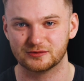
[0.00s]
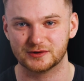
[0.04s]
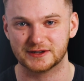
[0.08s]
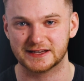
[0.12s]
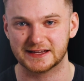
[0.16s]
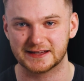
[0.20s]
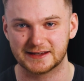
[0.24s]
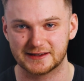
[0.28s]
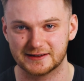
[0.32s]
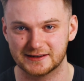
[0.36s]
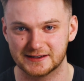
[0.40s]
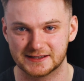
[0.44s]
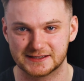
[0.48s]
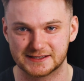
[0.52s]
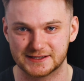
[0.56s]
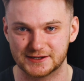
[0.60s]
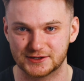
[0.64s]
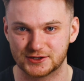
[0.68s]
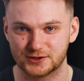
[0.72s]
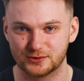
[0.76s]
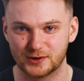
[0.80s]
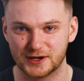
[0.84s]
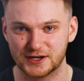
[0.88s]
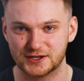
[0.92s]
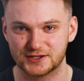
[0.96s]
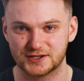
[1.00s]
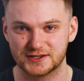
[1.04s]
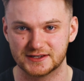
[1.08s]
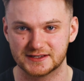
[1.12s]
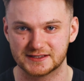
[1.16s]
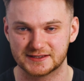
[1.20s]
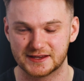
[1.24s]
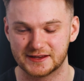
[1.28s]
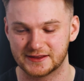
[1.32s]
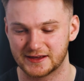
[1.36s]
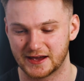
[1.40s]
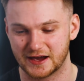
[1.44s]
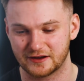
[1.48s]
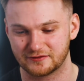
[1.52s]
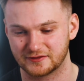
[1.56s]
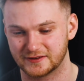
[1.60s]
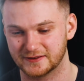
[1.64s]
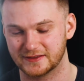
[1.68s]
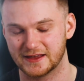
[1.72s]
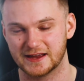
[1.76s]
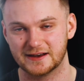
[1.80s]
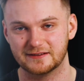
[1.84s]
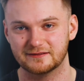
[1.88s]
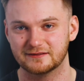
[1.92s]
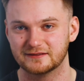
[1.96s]
ridiculous situations that they have
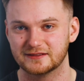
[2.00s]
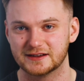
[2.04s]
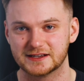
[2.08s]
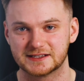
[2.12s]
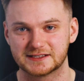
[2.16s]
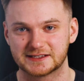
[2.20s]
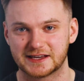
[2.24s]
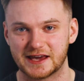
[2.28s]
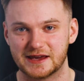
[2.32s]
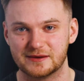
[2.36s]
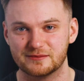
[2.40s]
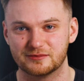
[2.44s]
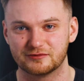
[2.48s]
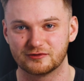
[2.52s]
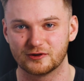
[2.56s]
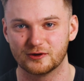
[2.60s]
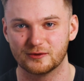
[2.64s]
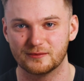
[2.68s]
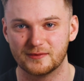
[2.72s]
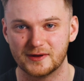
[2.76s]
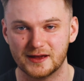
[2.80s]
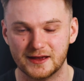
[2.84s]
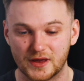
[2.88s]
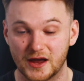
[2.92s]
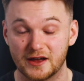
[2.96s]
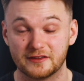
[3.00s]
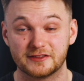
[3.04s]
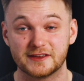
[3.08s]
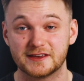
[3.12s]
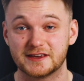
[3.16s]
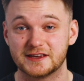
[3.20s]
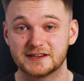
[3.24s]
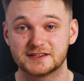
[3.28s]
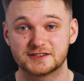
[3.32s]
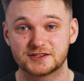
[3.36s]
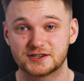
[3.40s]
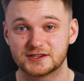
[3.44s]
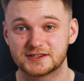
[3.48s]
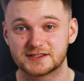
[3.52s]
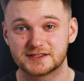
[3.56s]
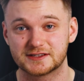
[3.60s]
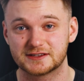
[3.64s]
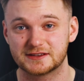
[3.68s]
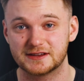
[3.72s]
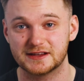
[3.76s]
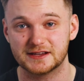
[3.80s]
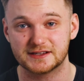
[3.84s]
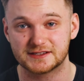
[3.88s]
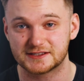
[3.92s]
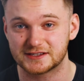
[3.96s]
to then escape from. I think it's
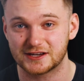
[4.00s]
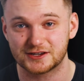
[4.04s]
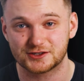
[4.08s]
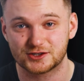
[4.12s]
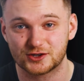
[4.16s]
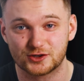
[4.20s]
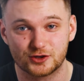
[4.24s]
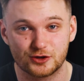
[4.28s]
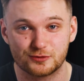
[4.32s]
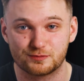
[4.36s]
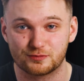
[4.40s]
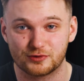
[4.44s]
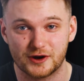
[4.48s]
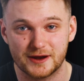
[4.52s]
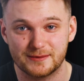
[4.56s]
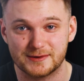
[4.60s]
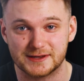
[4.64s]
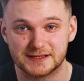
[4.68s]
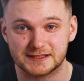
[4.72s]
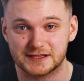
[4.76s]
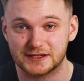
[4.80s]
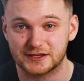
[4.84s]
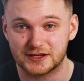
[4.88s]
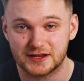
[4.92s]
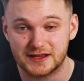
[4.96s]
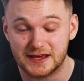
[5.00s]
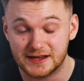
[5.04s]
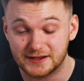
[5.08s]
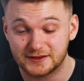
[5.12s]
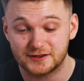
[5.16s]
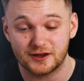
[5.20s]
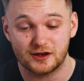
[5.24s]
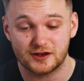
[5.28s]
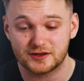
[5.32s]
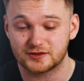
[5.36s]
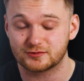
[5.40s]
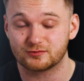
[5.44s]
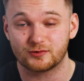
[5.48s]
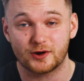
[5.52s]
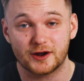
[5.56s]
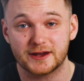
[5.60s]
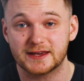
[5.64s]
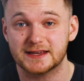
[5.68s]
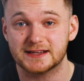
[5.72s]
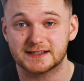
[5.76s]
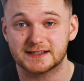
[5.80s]
such a good premise. It does write